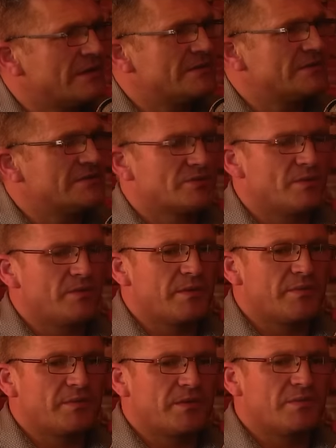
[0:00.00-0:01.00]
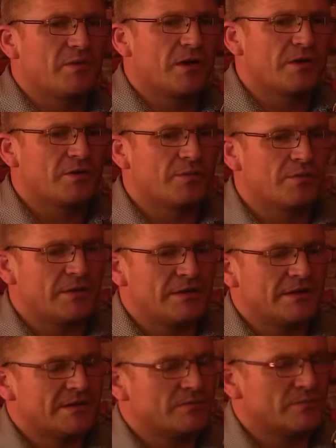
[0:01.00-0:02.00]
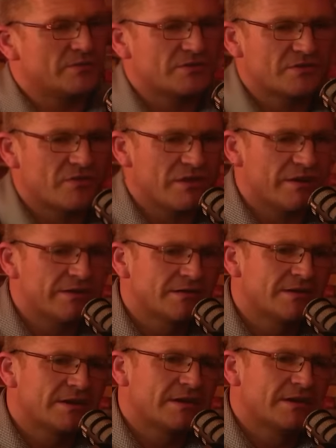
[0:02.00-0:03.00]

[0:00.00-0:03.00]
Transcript: it, some people are brought up, and that which is great